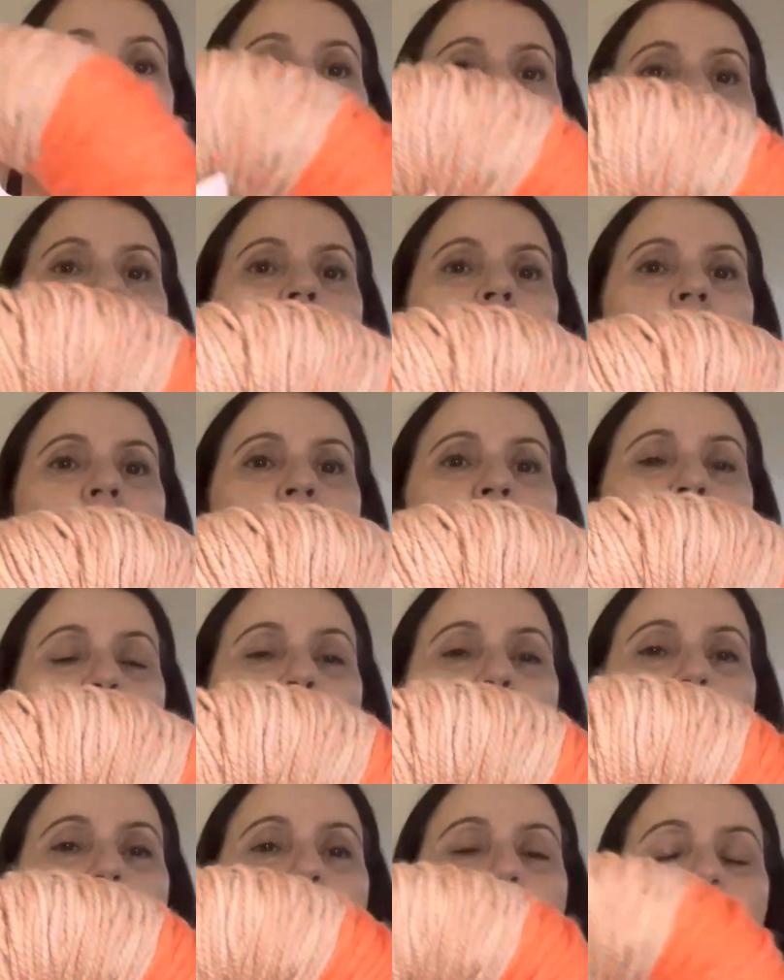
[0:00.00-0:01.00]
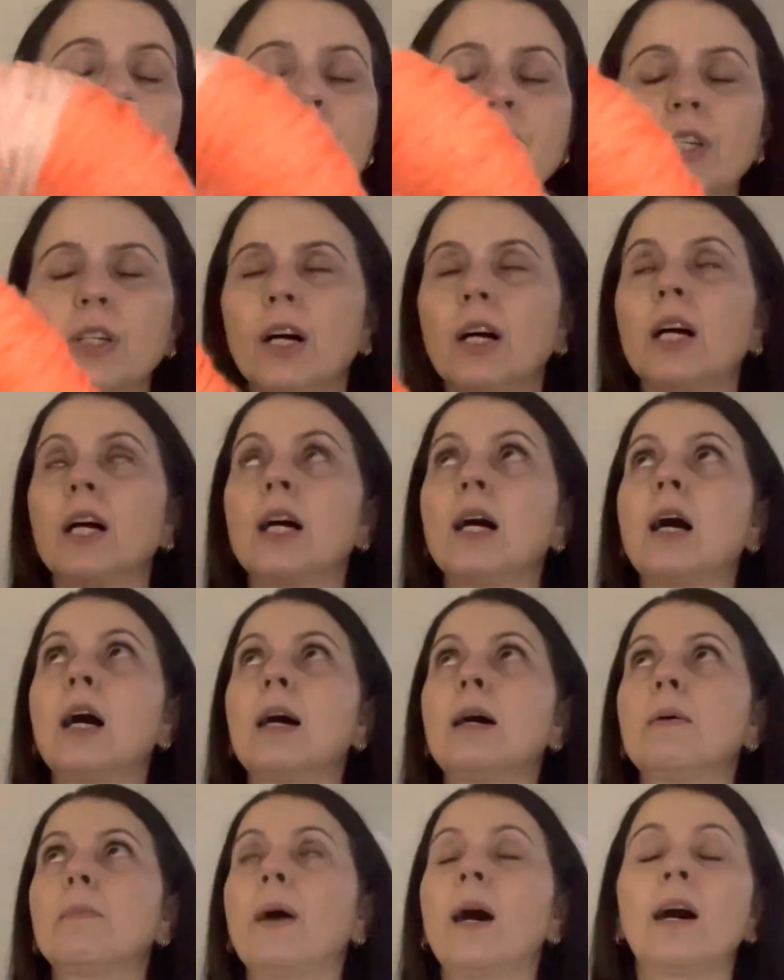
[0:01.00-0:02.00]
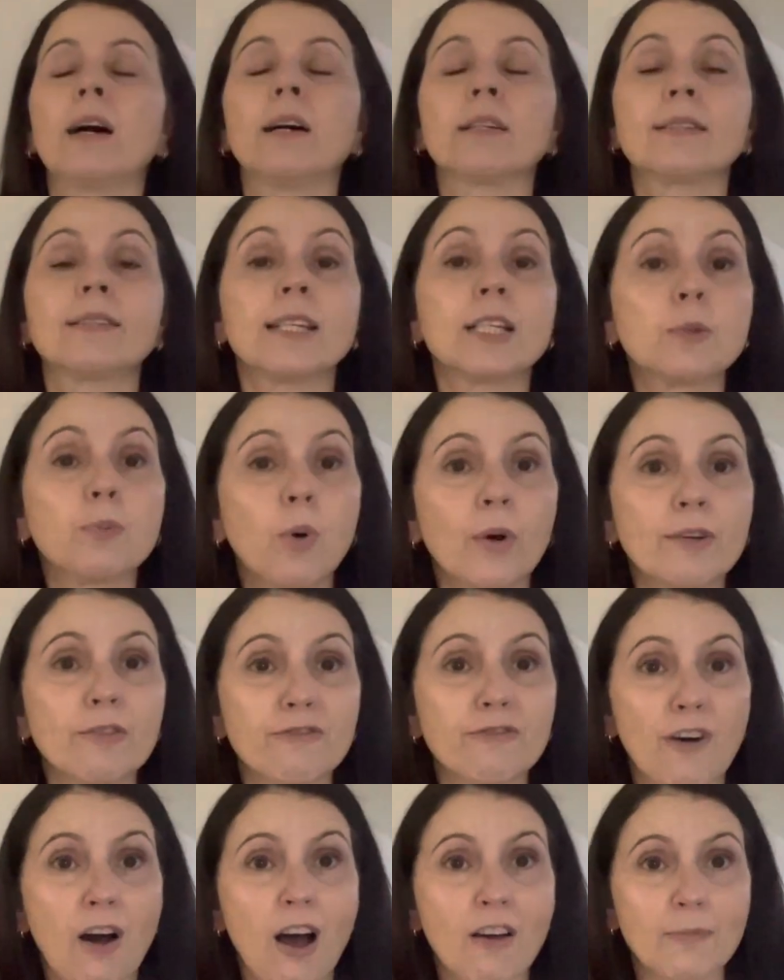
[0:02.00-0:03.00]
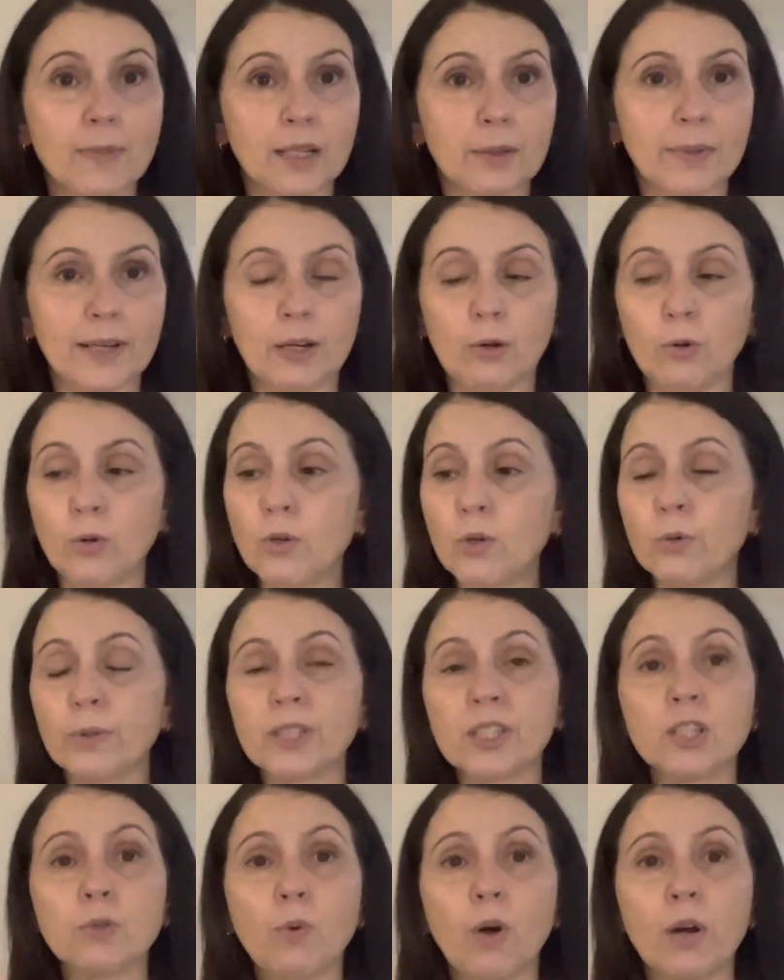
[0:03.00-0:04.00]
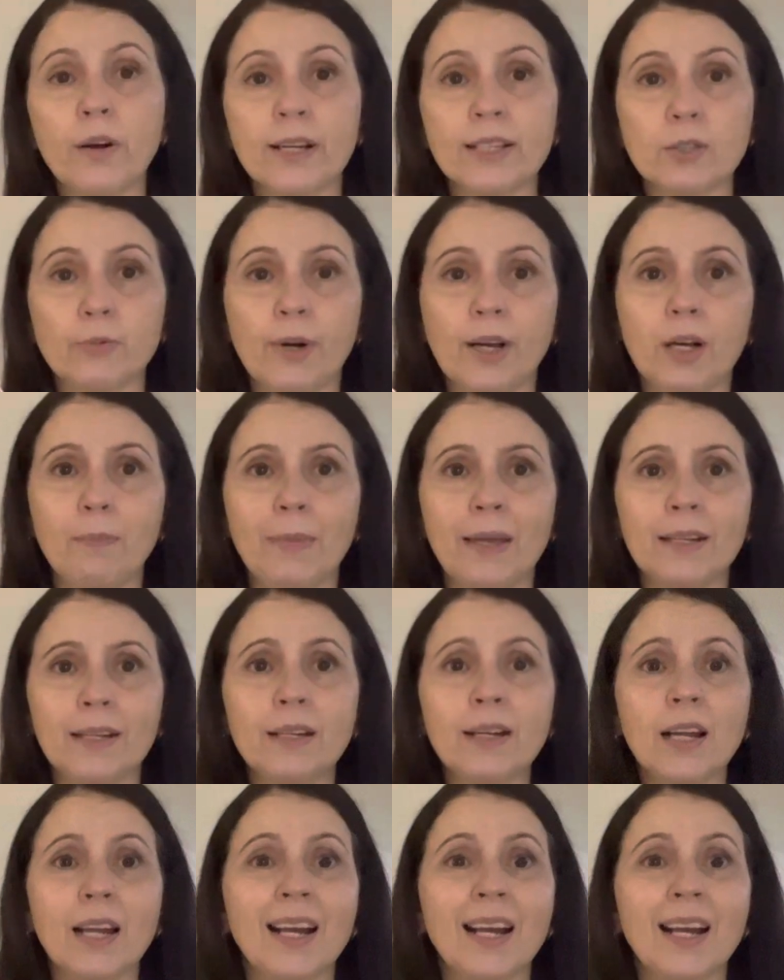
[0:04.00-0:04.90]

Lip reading: I used a 6.5 millimeter hook, which is what is recommended.